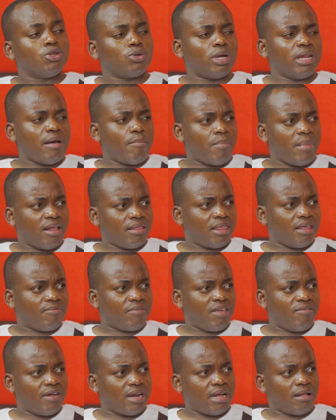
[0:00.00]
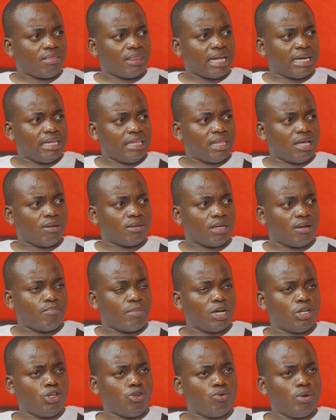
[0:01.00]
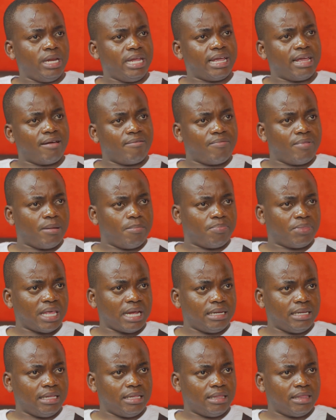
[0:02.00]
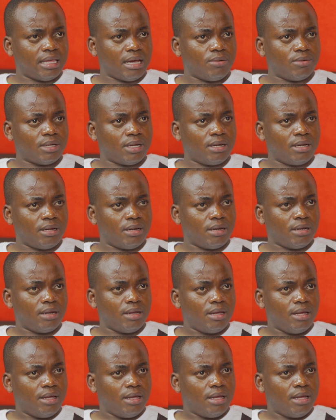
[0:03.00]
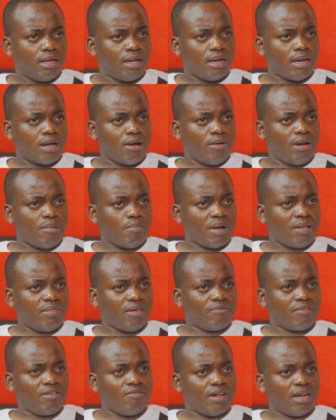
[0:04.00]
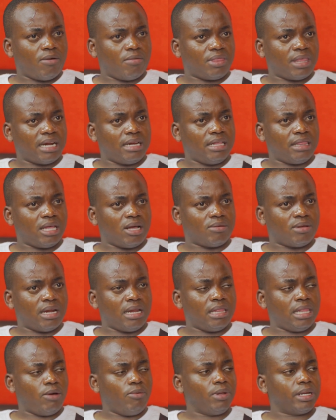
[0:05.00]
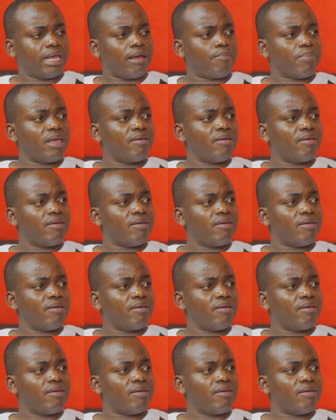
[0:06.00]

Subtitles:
So in a month they've given out 30,000, but you only gave them 30,000. Now in a month they've given out 30,000, and they will keep